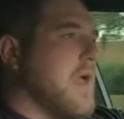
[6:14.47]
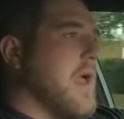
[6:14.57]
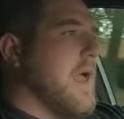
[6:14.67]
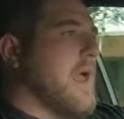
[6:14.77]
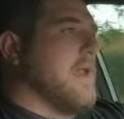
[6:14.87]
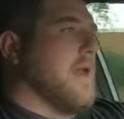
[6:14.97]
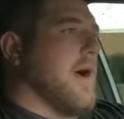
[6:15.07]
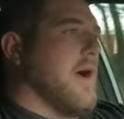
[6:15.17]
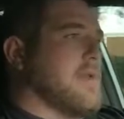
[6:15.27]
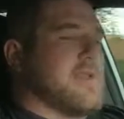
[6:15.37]
And
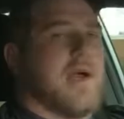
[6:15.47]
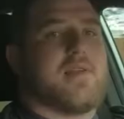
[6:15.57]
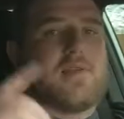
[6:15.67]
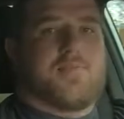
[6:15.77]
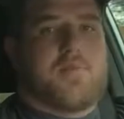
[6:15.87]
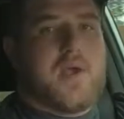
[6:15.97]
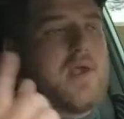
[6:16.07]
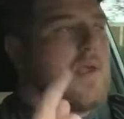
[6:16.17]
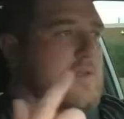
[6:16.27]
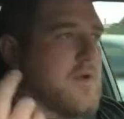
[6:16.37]
it's got this
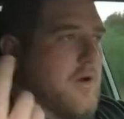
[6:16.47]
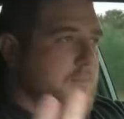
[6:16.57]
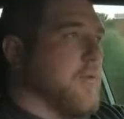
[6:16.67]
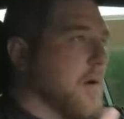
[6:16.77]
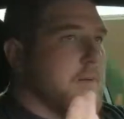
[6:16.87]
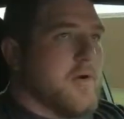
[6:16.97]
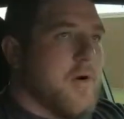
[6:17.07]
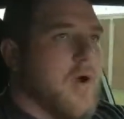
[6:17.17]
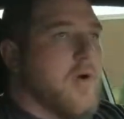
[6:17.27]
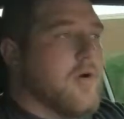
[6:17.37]
it's called Perimeter
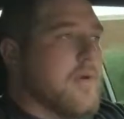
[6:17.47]
Road.